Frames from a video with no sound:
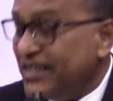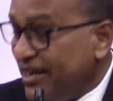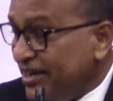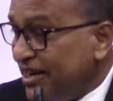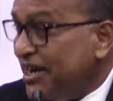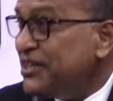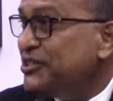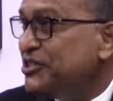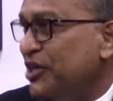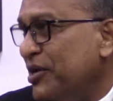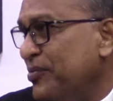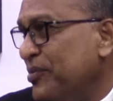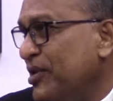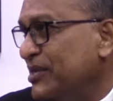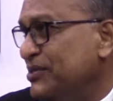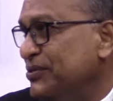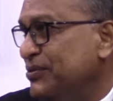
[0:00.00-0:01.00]
It's the right
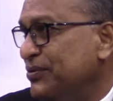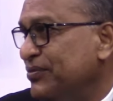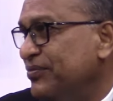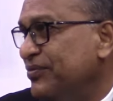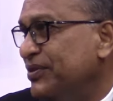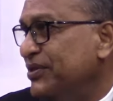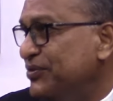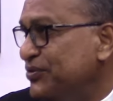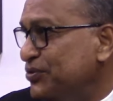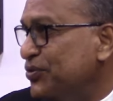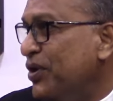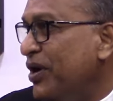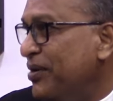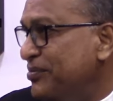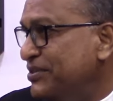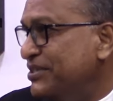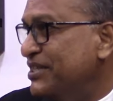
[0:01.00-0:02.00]
time also. We
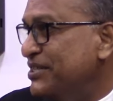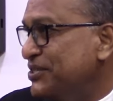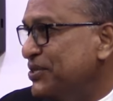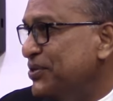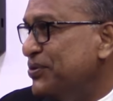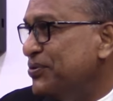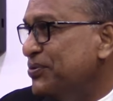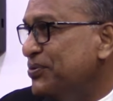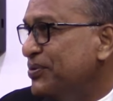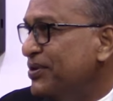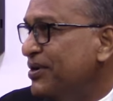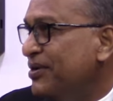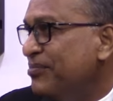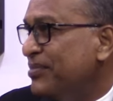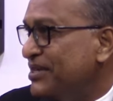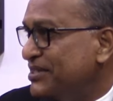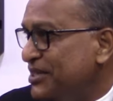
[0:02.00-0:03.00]
too, I'm chasing you.
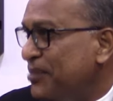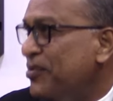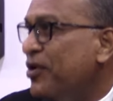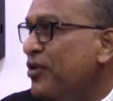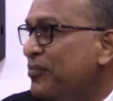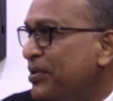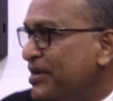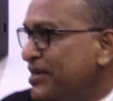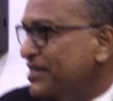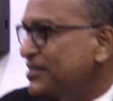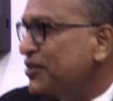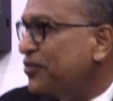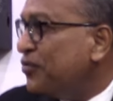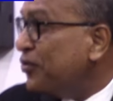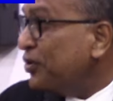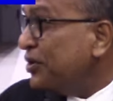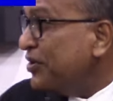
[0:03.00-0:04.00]
But somehow,
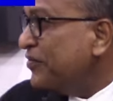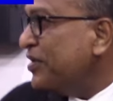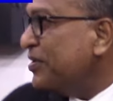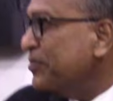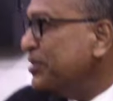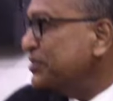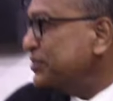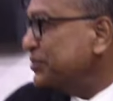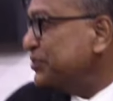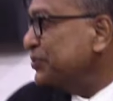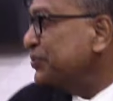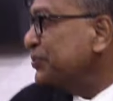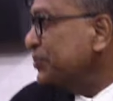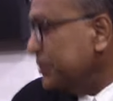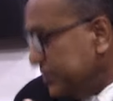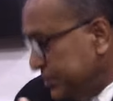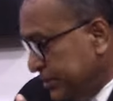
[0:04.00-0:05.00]
because of Holi, we
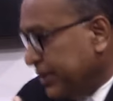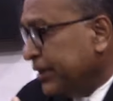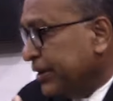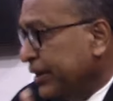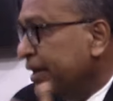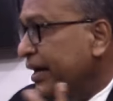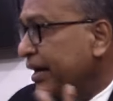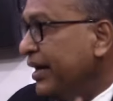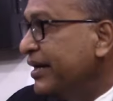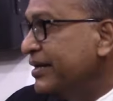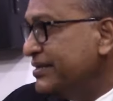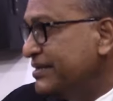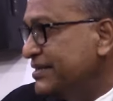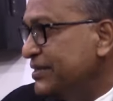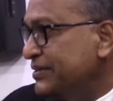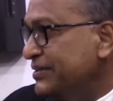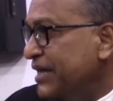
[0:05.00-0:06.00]
missed you.
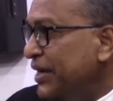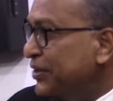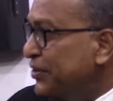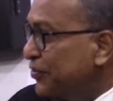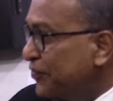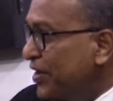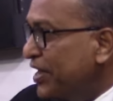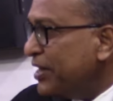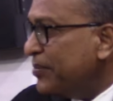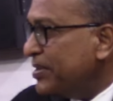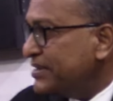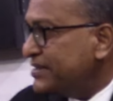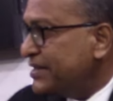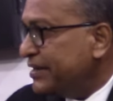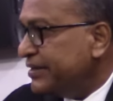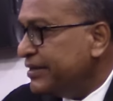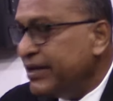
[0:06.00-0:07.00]
So thank you
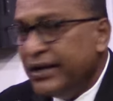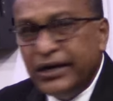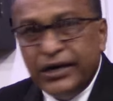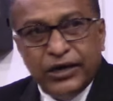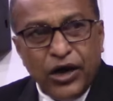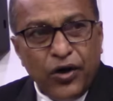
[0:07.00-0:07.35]
very much, sir.